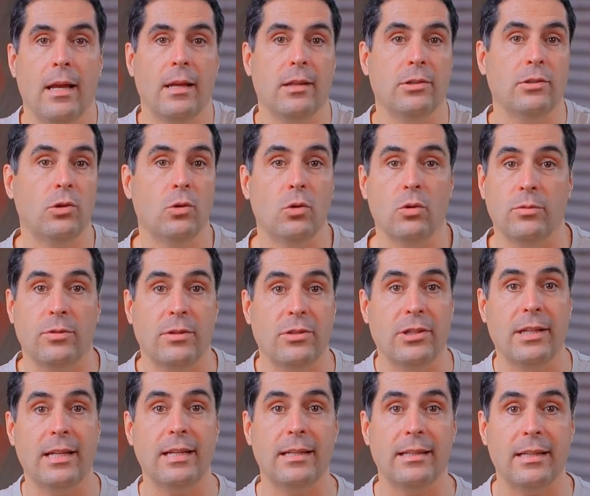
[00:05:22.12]
So
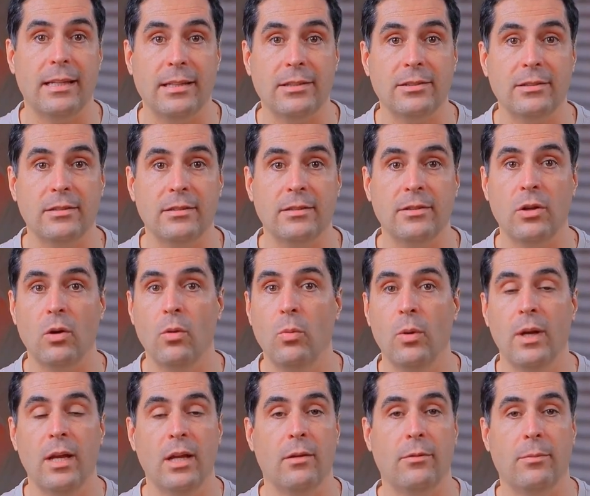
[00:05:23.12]
obviously there is no
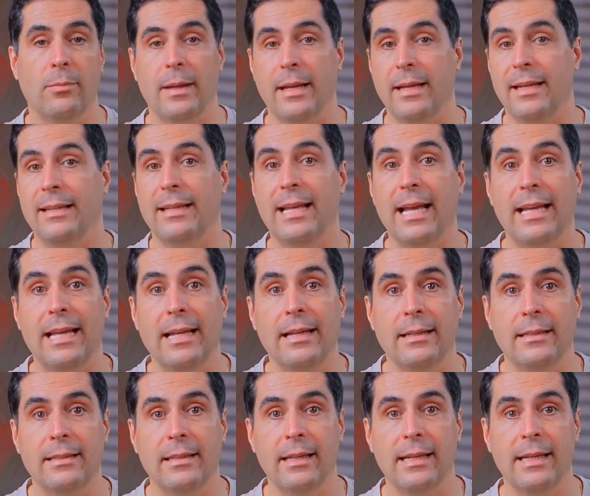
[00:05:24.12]
way of me
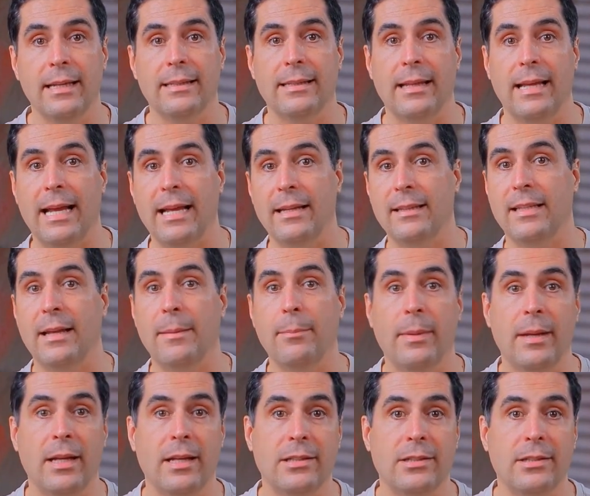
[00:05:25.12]
telling the engine,
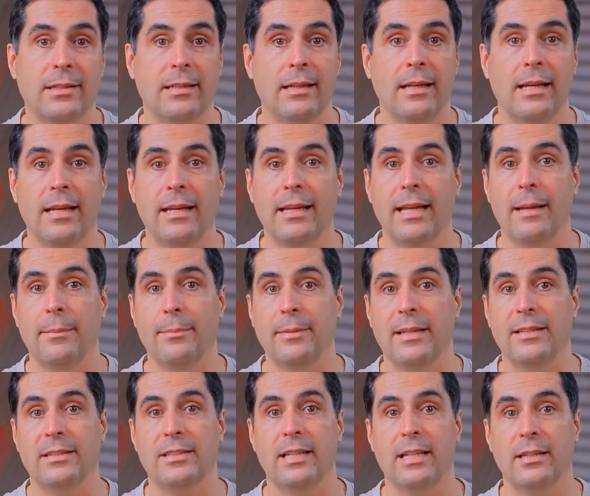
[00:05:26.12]
please keep
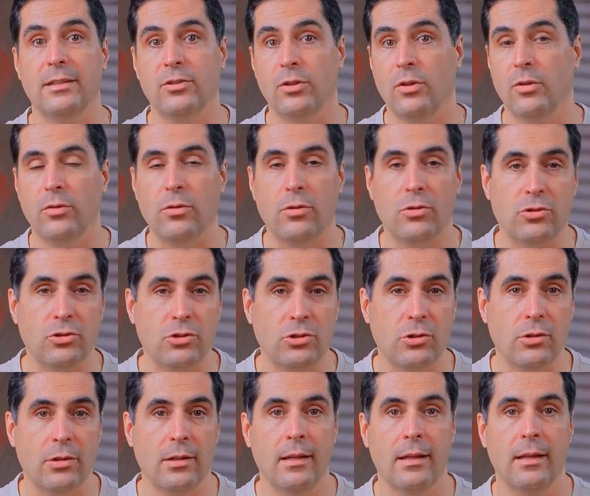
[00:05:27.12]
the skin
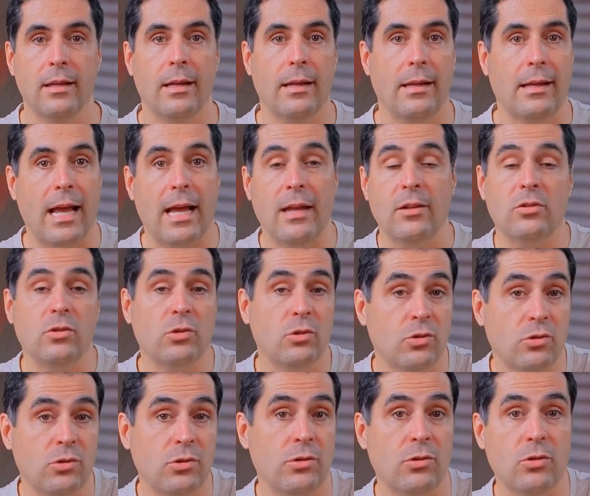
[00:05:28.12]
tones
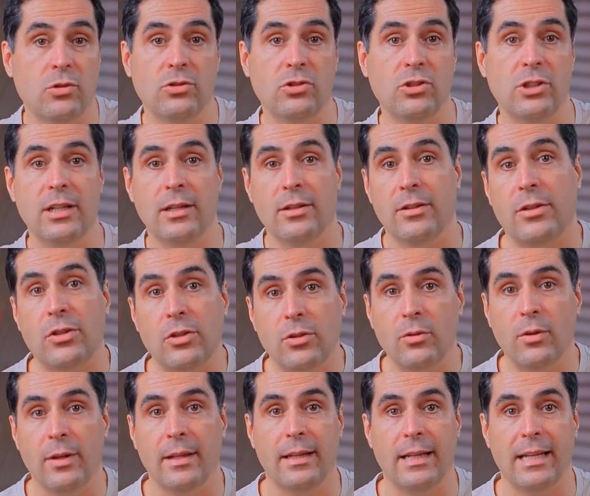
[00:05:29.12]
natural, no change
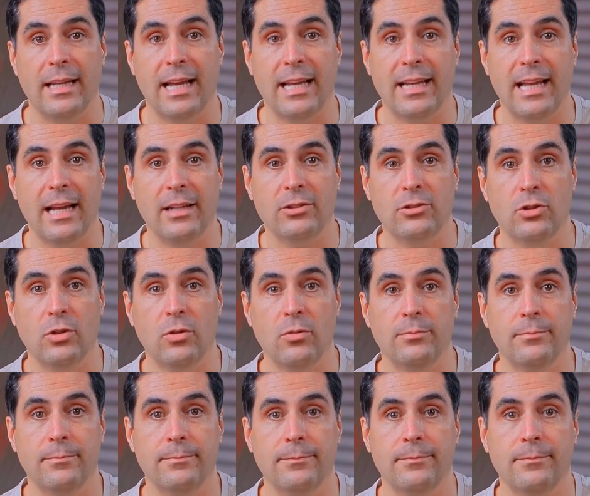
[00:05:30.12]
or anything like that. So
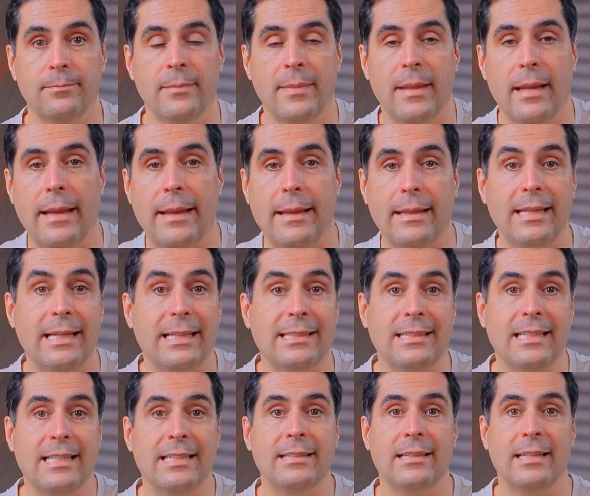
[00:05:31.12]

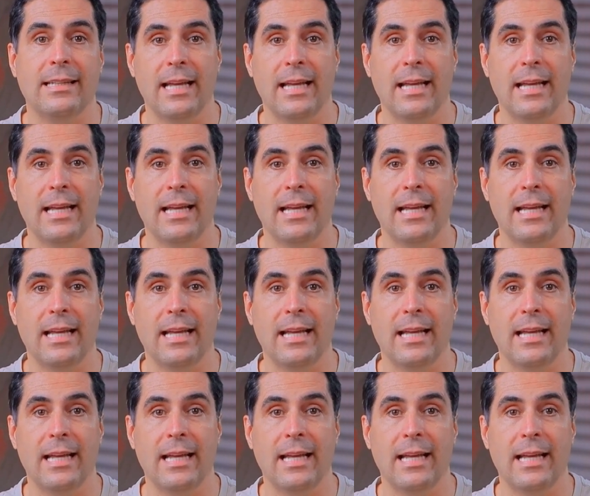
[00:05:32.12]
this is